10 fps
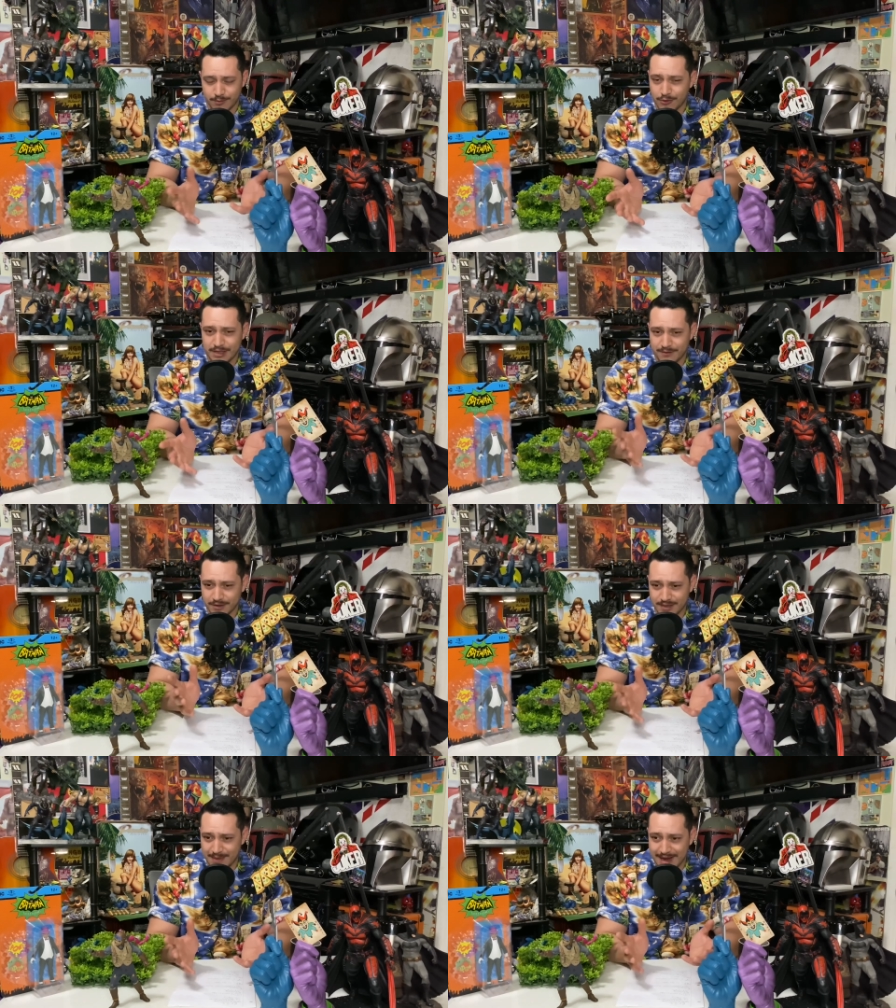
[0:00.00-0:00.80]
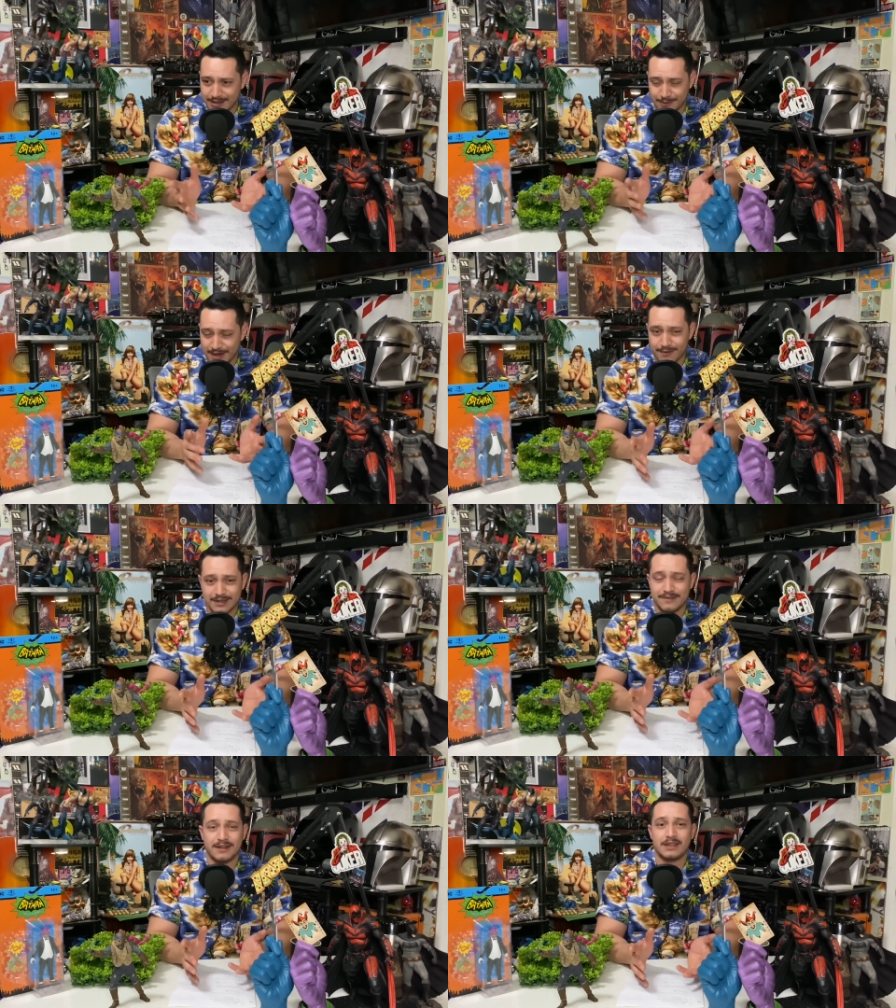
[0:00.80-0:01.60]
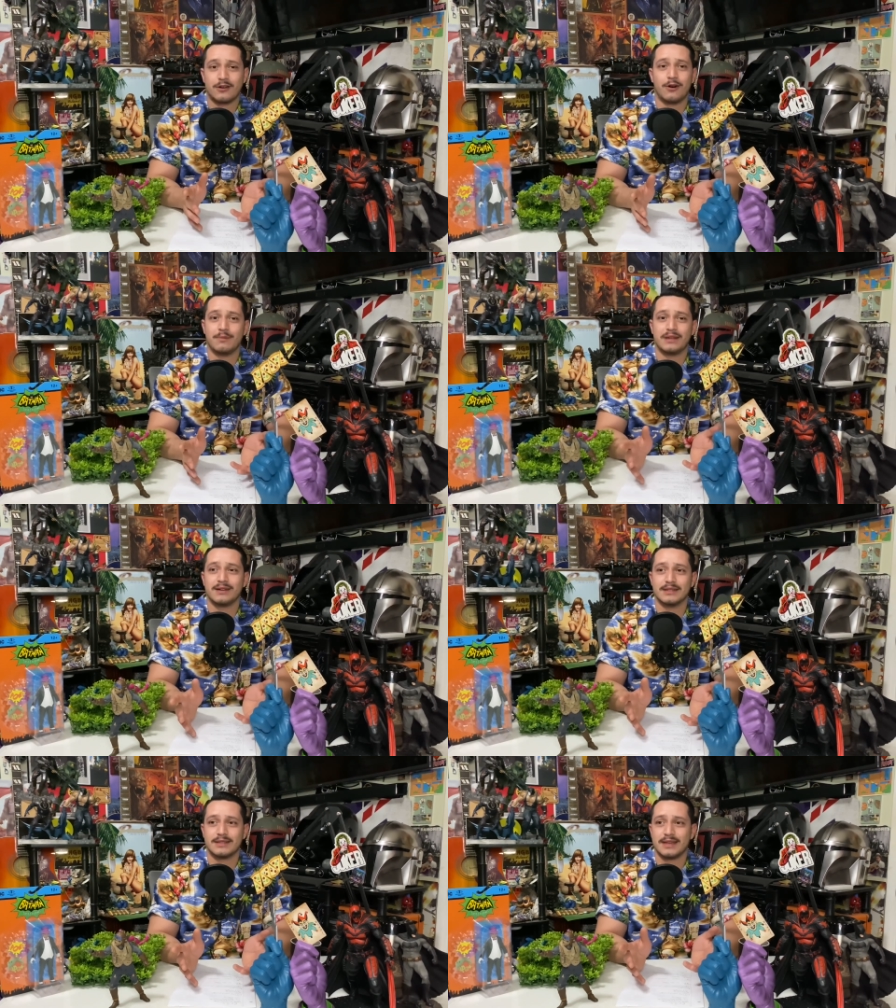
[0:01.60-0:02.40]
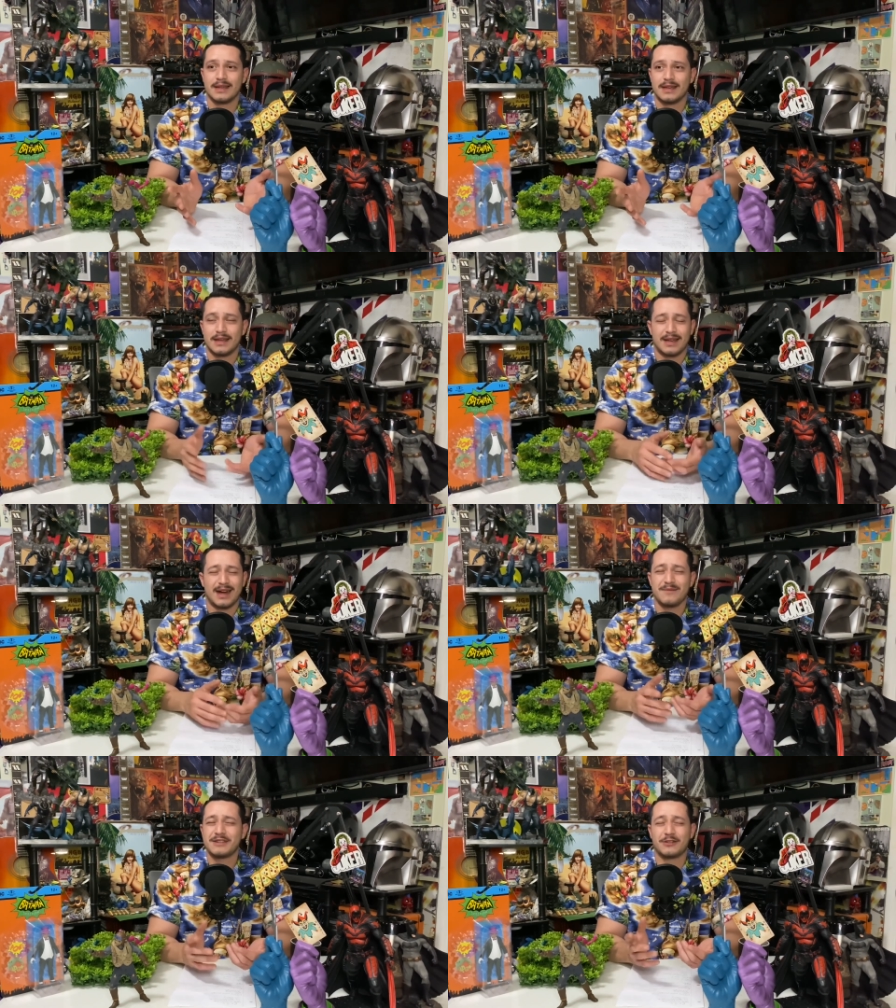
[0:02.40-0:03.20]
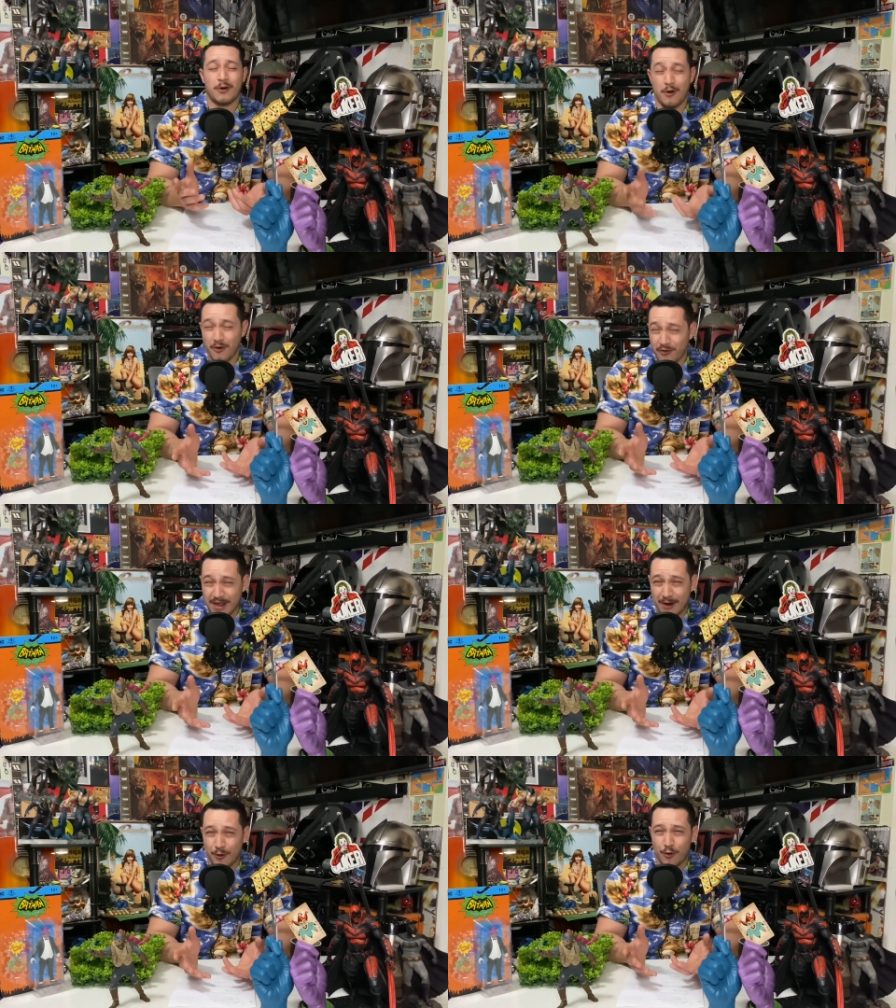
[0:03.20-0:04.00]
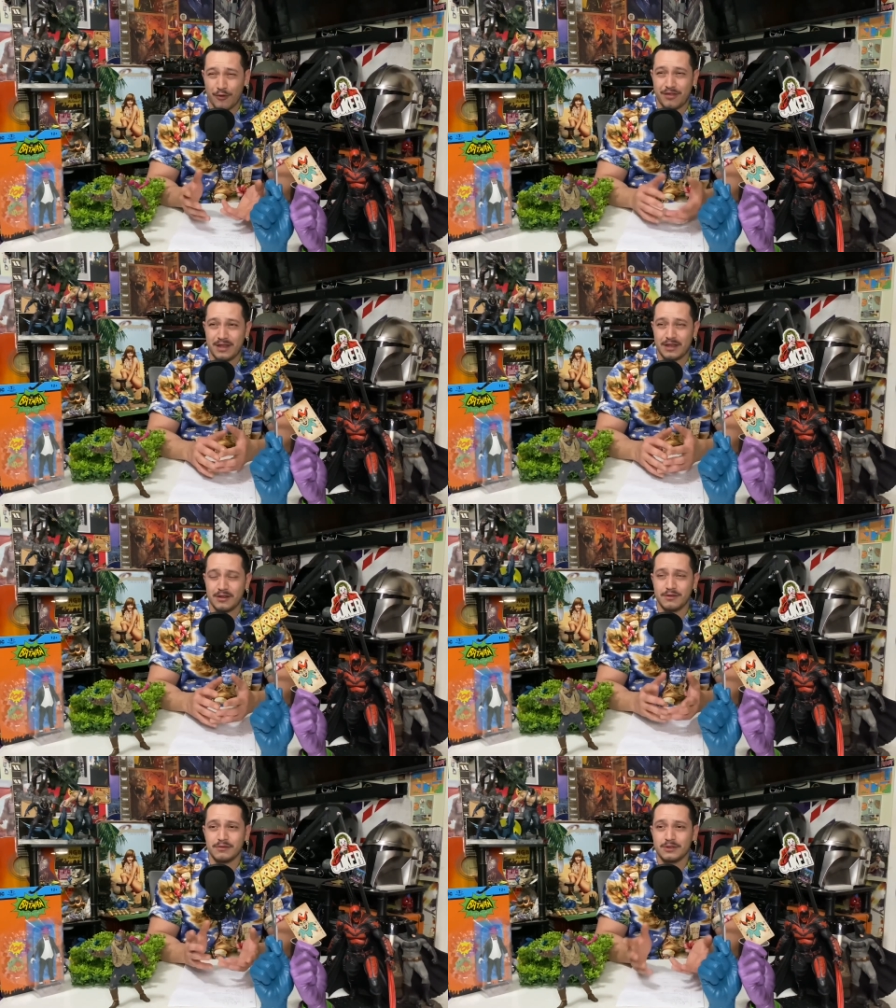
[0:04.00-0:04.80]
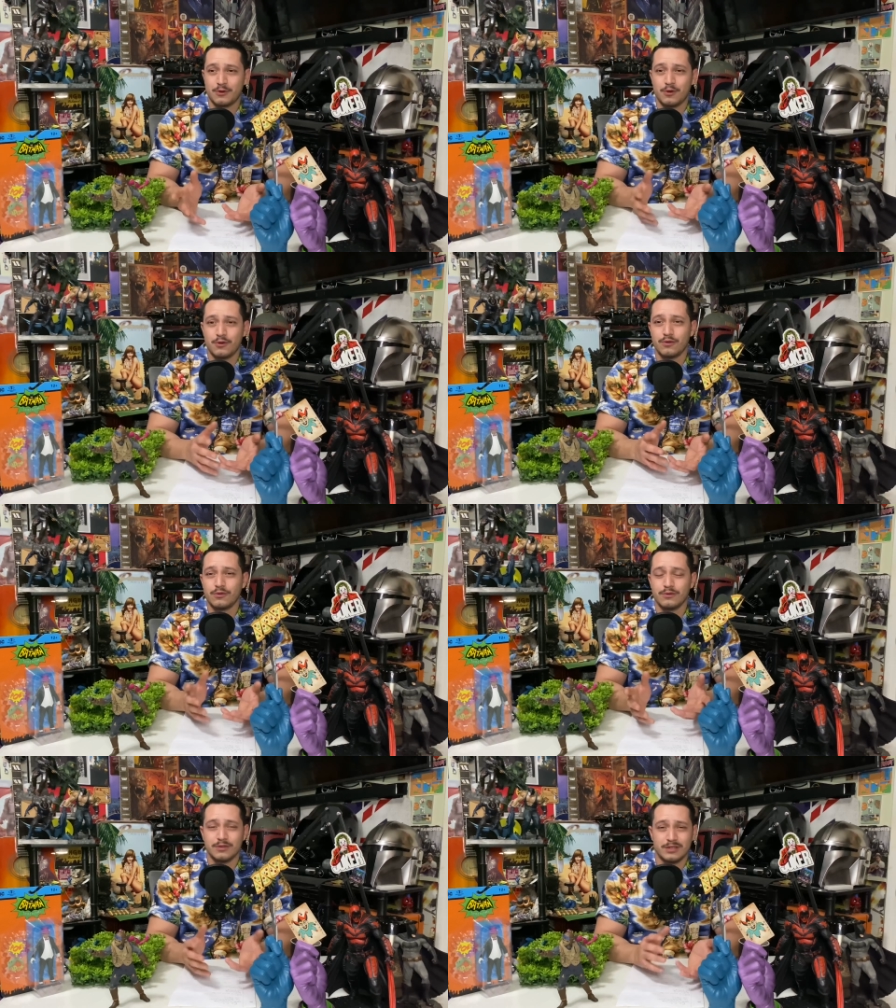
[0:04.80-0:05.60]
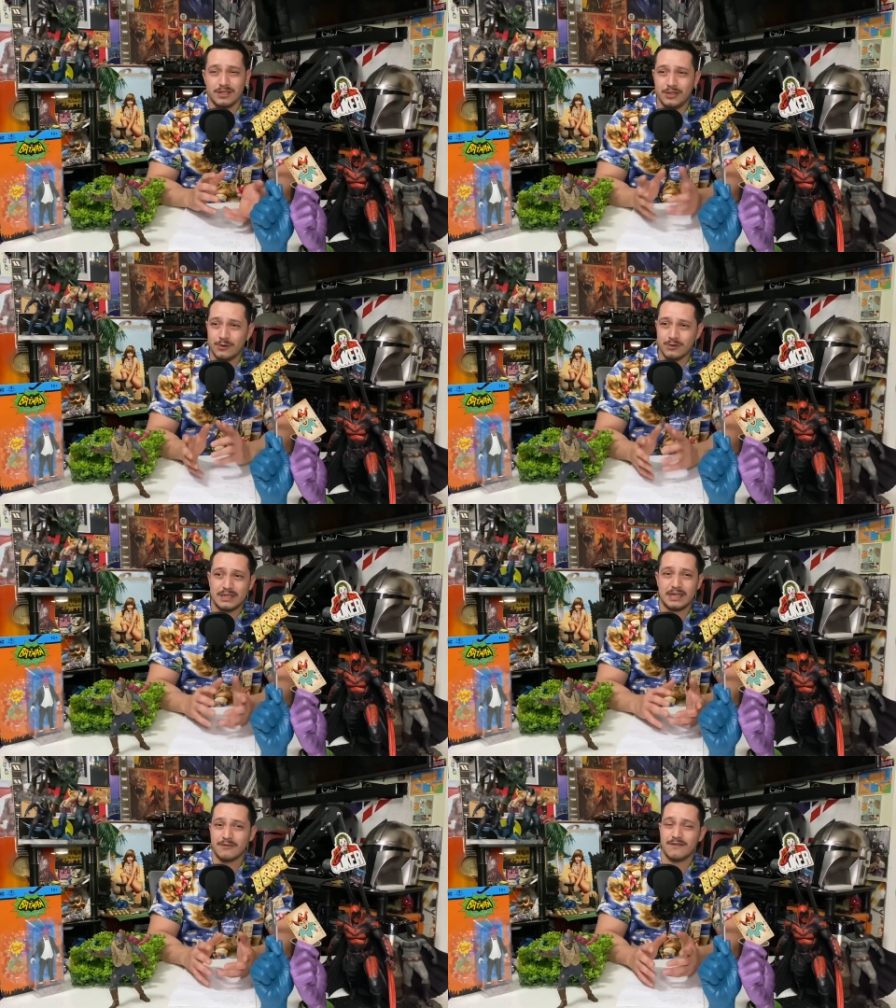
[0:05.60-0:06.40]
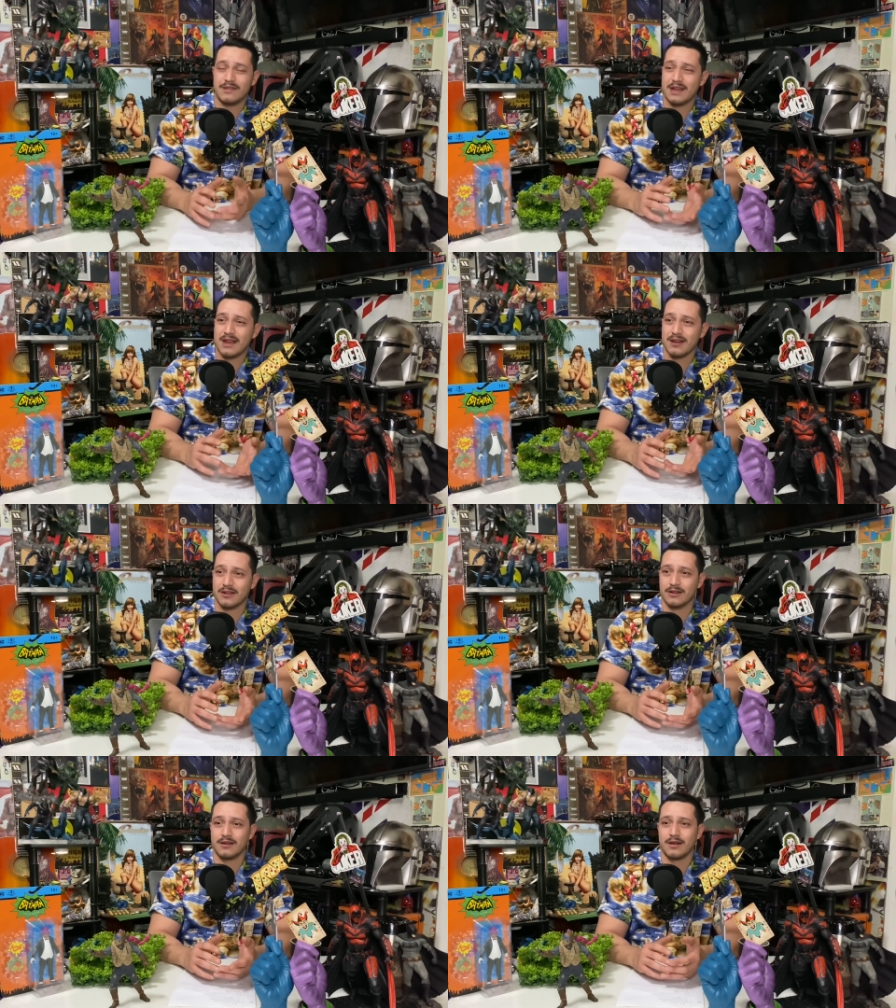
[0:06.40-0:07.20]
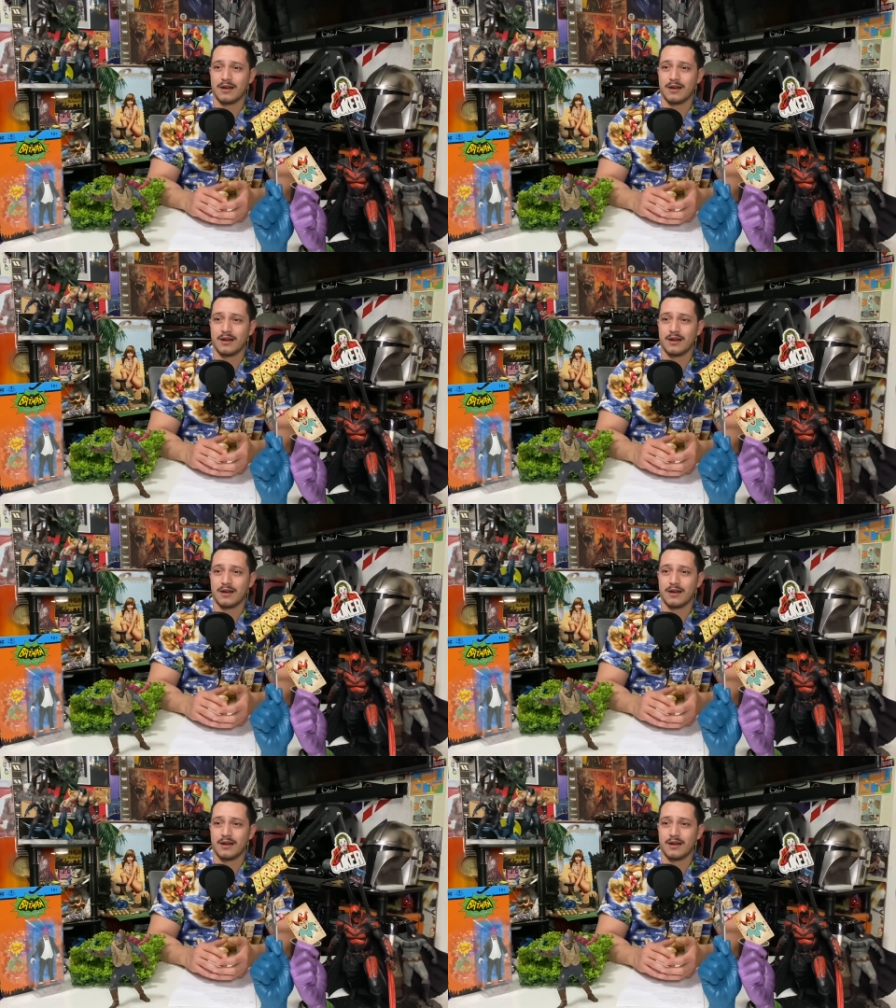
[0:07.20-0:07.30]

Multiverse of Madness, whatever it's fucking called, because I'm just over that whole thing. You know, it was cool to use here and there.